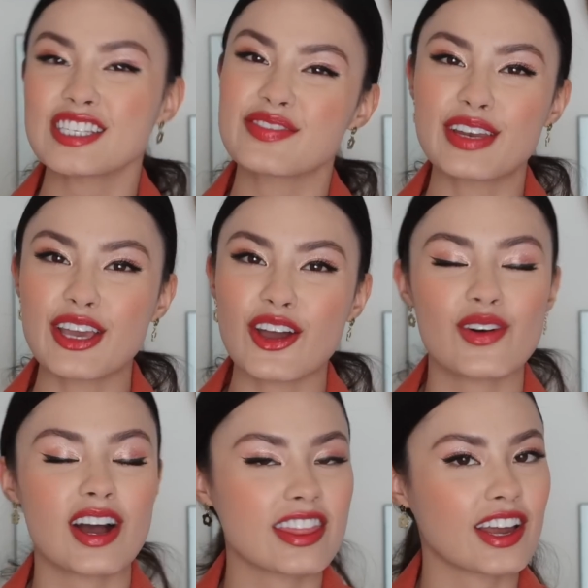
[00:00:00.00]
video,
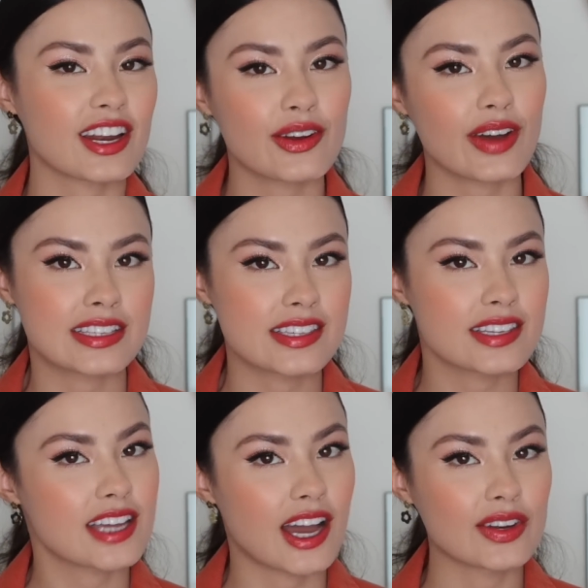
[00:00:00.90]
I thought I'd go ahead and sit
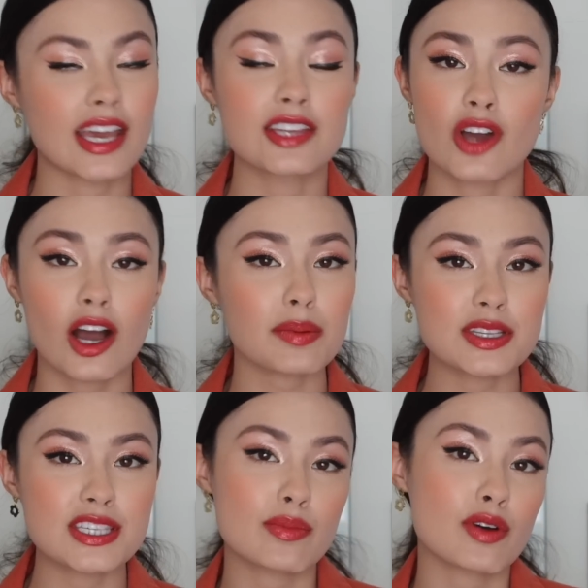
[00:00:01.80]
down and talk about
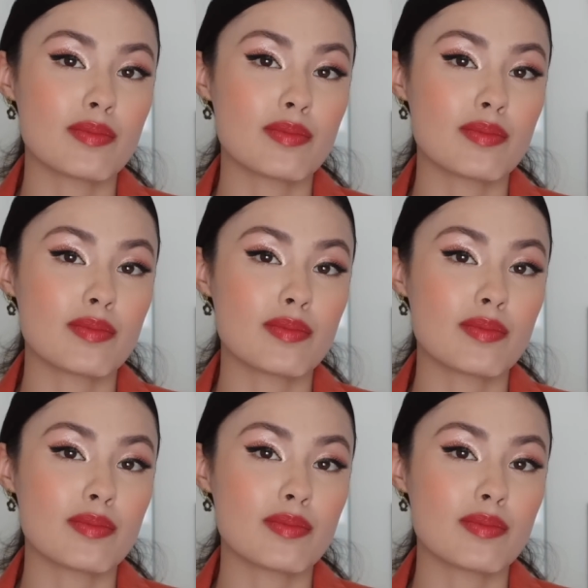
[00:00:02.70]
some of